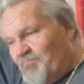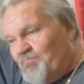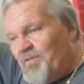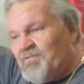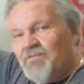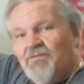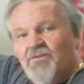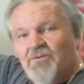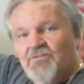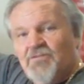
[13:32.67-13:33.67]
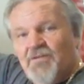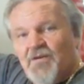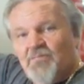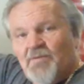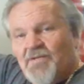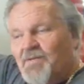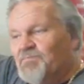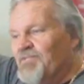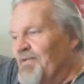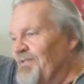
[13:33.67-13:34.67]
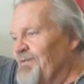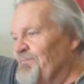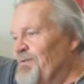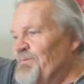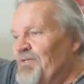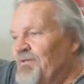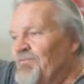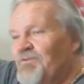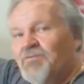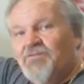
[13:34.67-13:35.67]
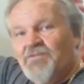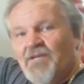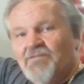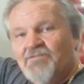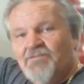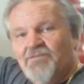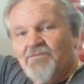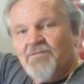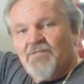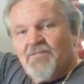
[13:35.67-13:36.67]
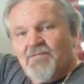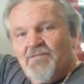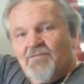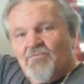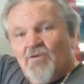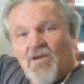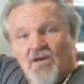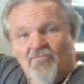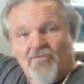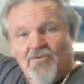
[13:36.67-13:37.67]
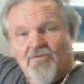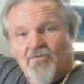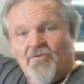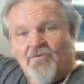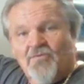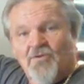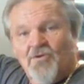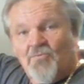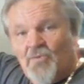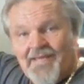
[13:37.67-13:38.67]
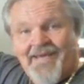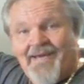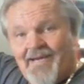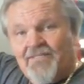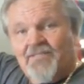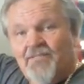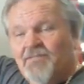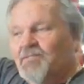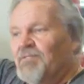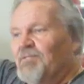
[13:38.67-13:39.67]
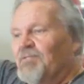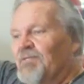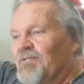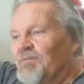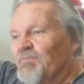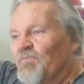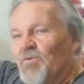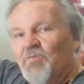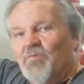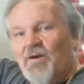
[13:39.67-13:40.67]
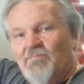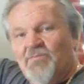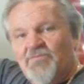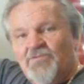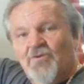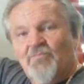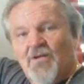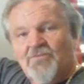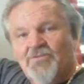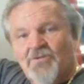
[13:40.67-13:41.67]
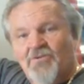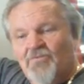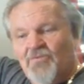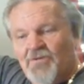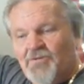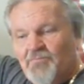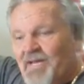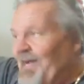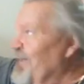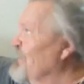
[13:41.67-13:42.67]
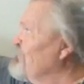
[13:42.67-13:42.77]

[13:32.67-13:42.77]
Pitching the nose of the airplane up slightly, maybe giving you a chance to recover or react before the problem snowballs and you go over on your back.